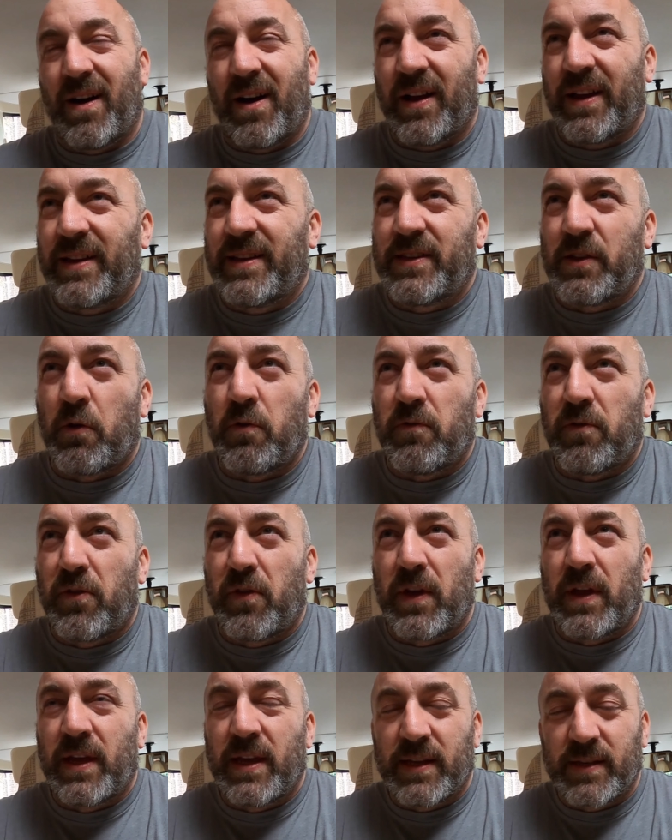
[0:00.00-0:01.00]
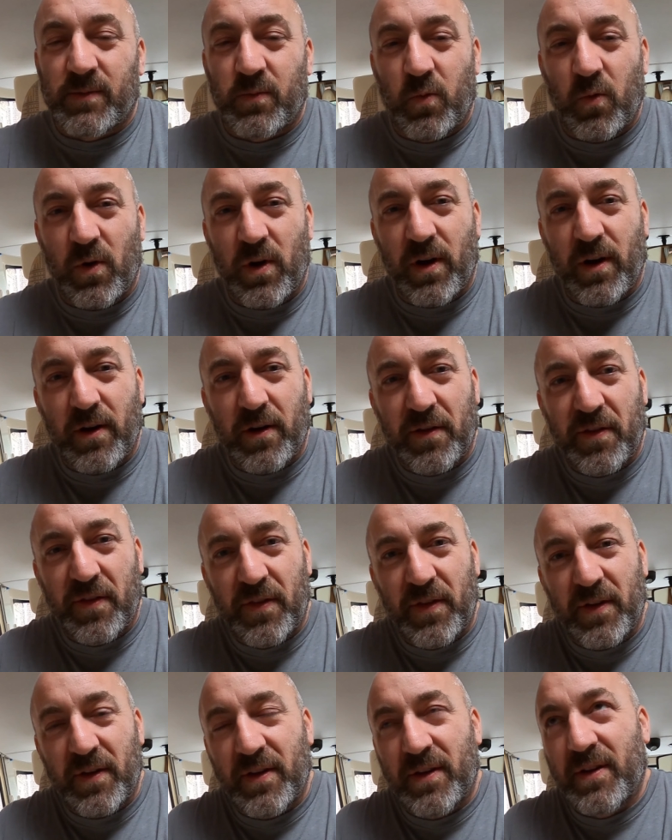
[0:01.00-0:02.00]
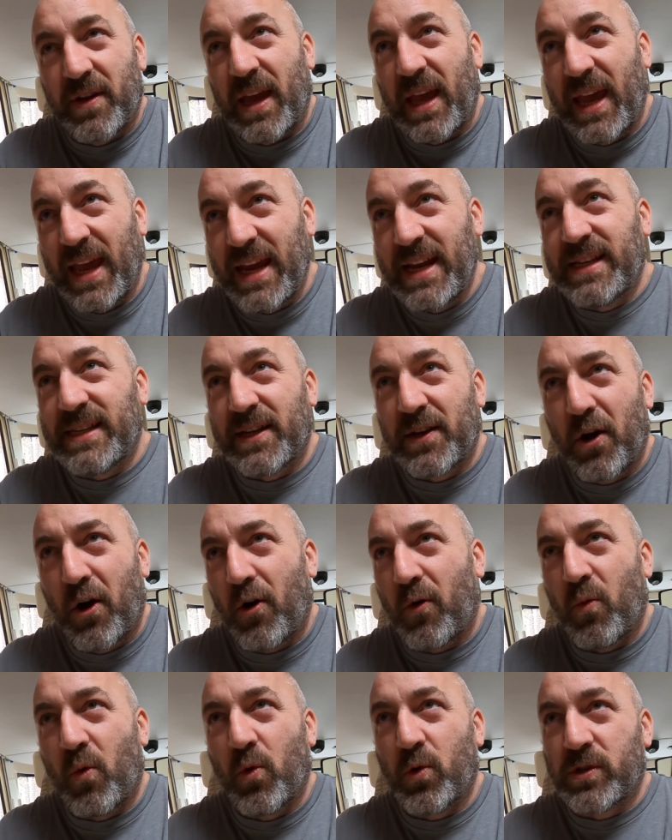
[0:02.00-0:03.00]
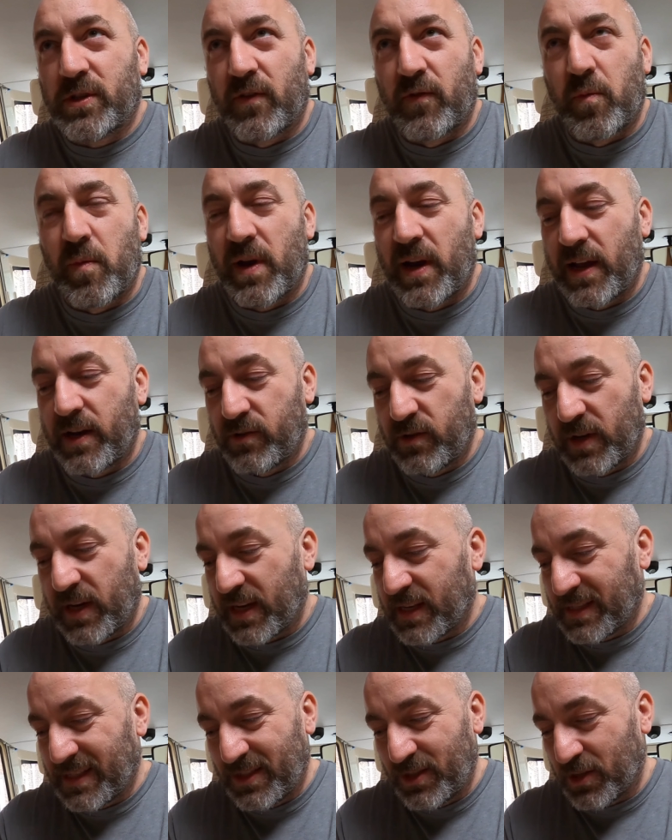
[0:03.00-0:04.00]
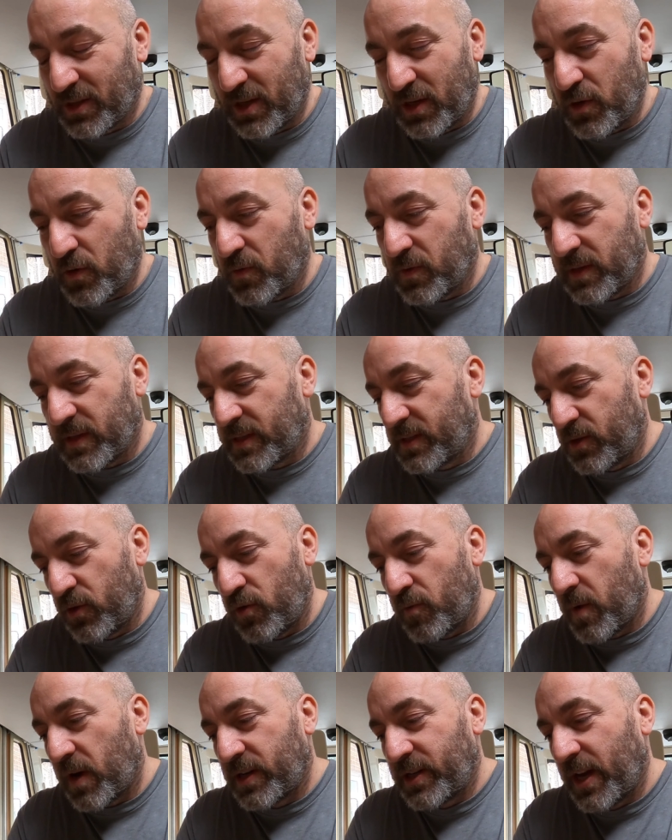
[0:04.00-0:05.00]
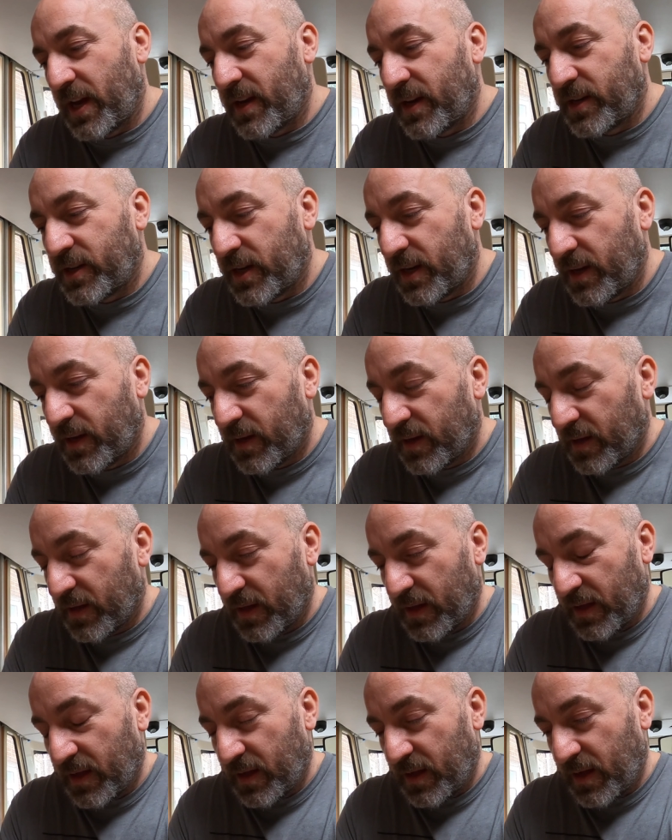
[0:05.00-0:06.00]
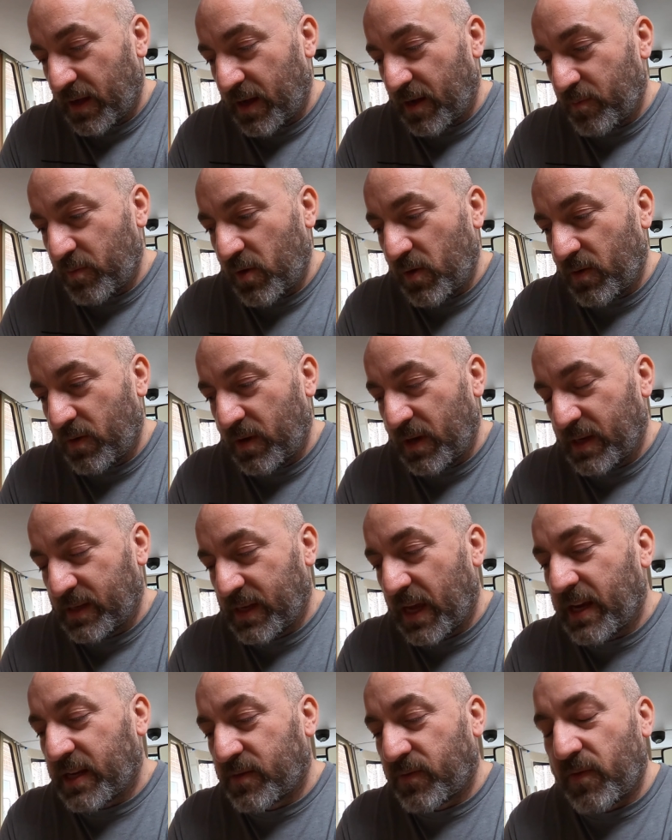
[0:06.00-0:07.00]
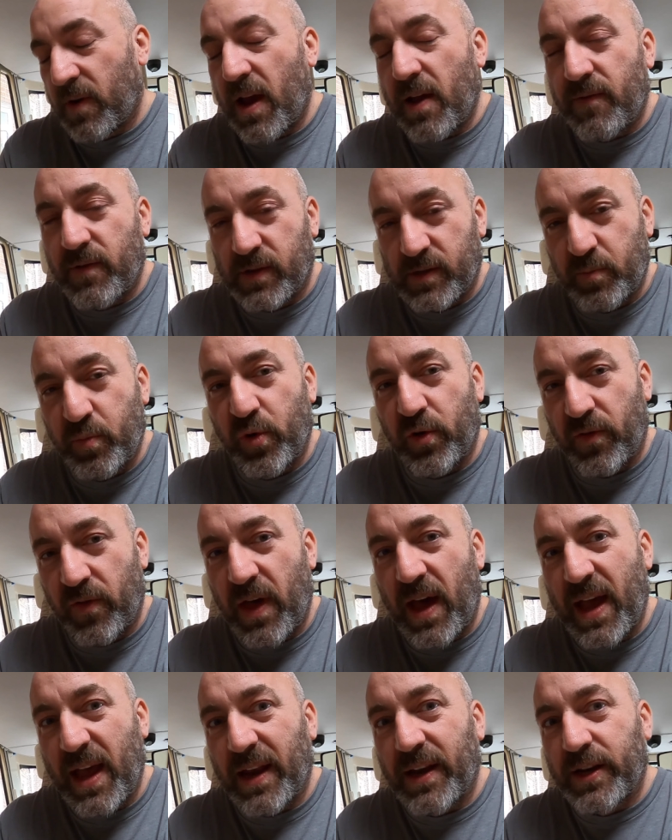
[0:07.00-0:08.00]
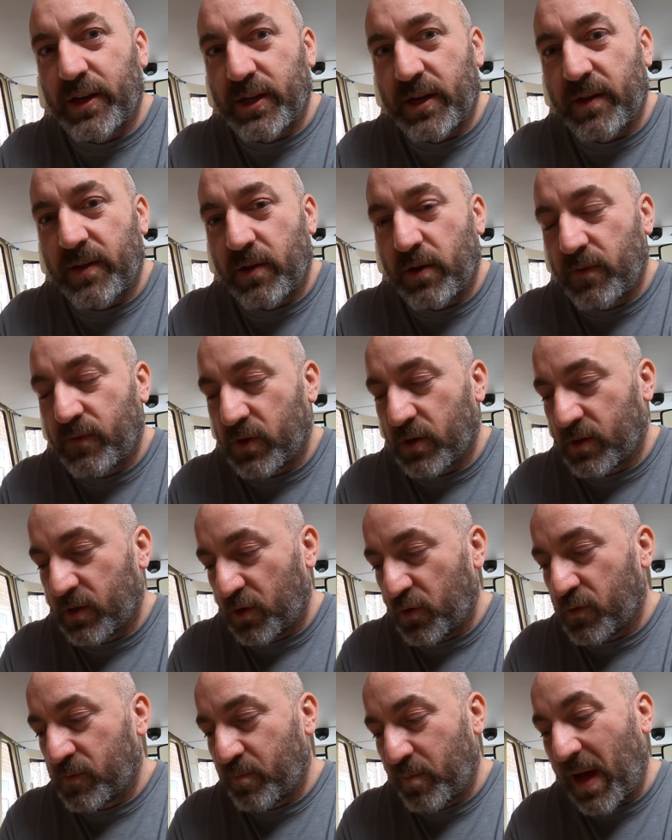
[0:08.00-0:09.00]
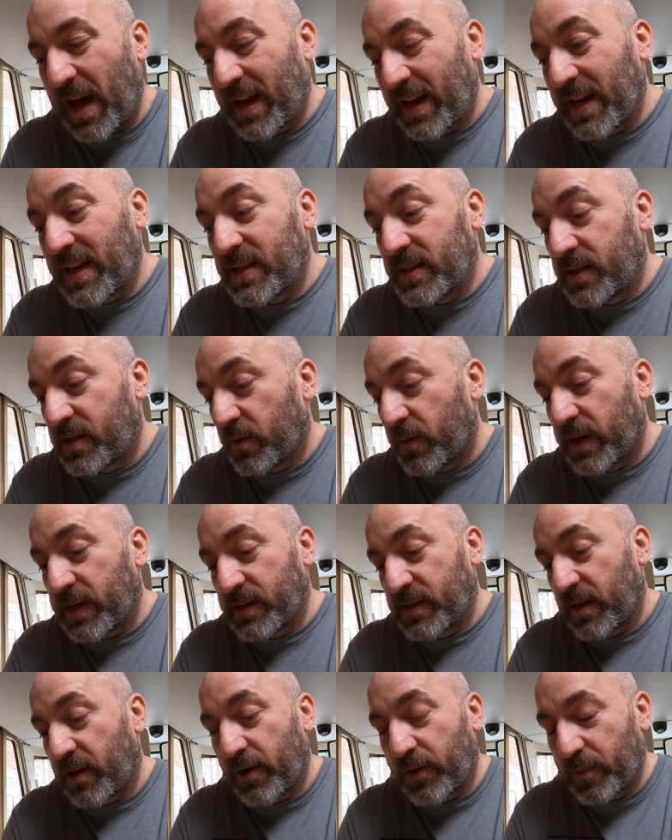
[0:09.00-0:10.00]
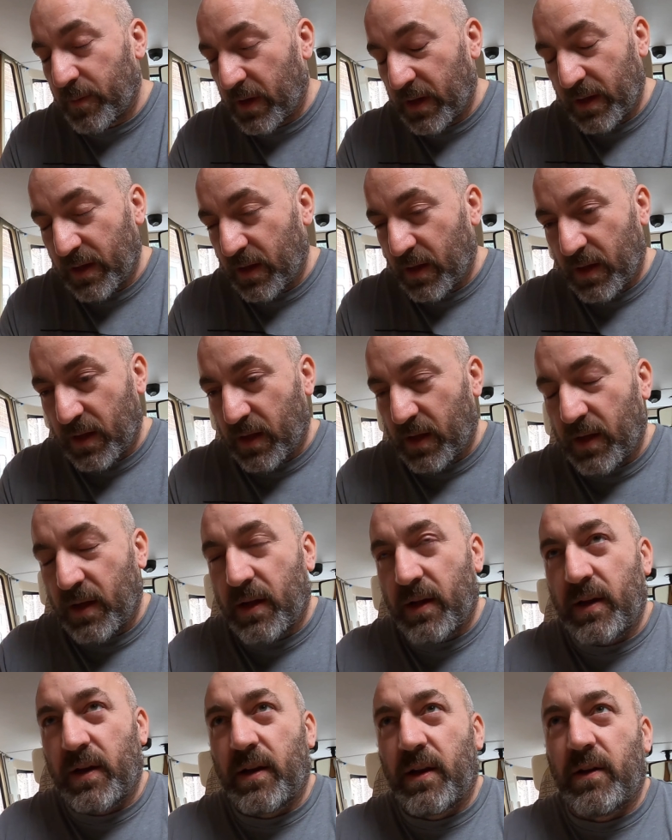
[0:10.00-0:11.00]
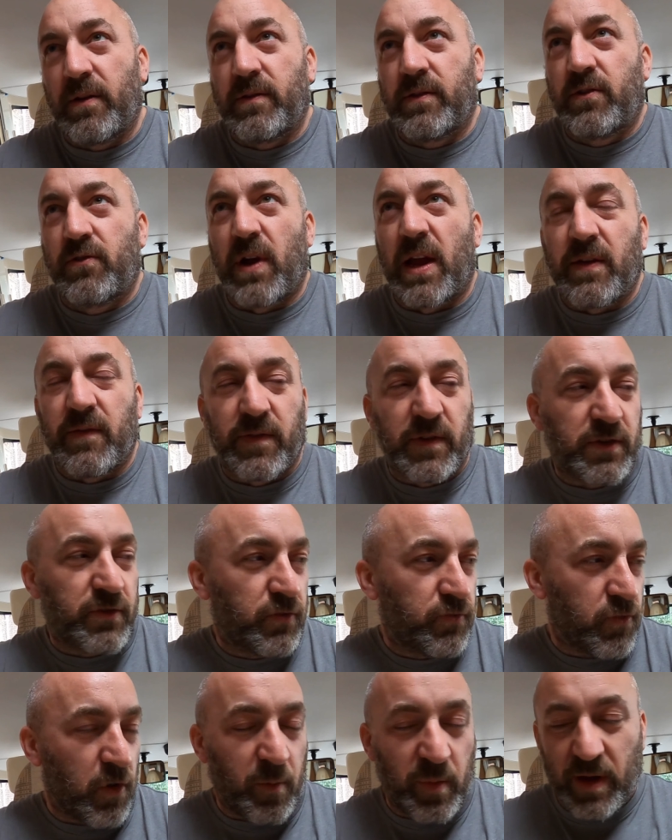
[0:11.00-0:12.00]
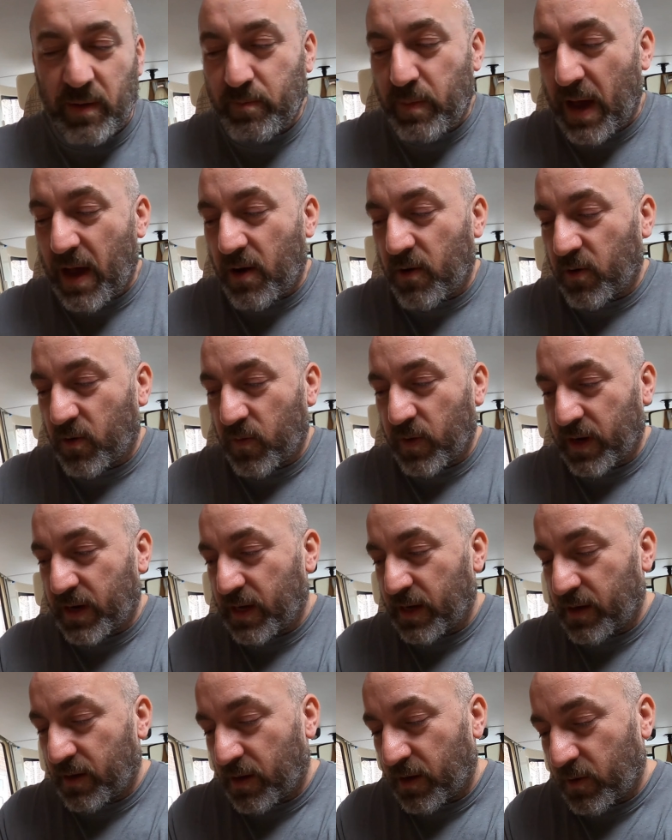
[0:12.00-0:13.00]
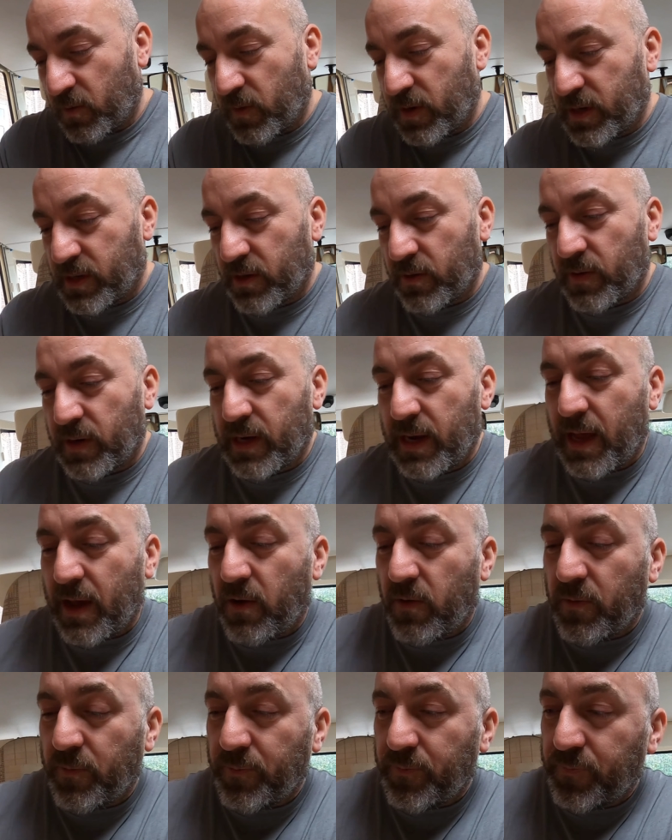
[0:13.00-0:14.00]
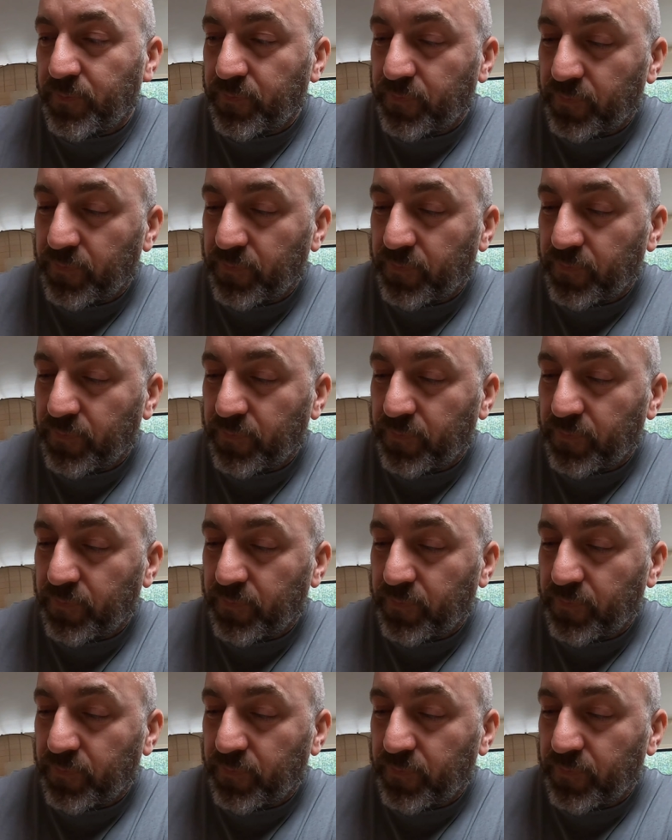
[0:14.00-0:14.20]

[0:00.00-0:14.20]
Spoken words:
I don't think it's worth heating hot water from electric. It just uses too much energy. It takes forever to put that energy that you've just used back into it. So, you know, it's great for dropping power quickly like we're doing now.